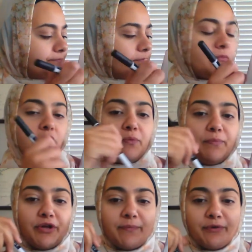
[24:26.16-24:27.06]
You put
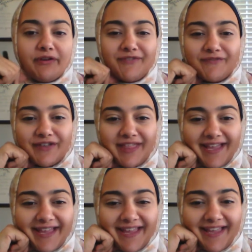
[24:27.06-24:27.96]
a breve over the
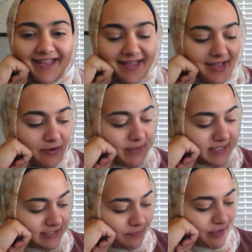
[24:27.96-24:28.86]
A. What's
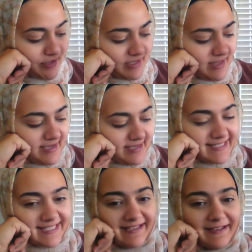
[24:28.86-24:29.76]
the word, class?
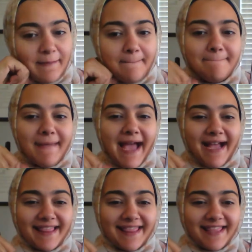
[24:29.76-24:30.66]

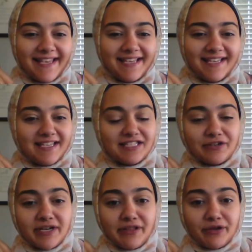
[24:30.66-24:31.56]
Math. Is there
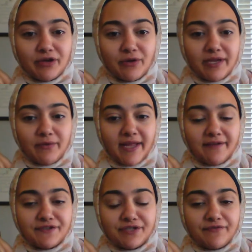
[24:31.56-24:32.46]
any other coding we have to
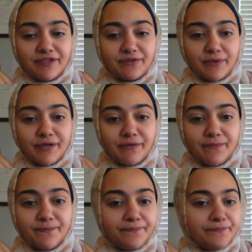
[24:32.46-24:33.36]
do for this word?
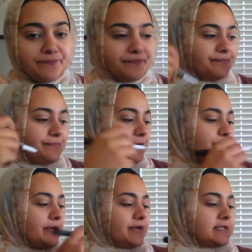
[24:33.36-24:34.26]
We
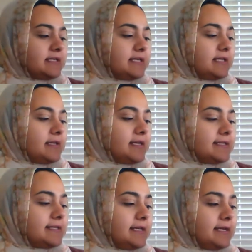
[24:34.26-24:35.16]
are done. That's
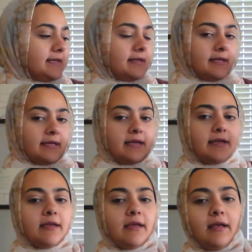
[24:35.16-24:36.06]
it.
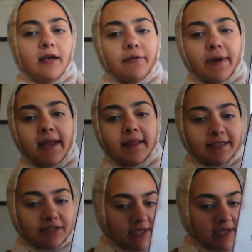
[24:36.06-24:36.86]
All right, let's look at the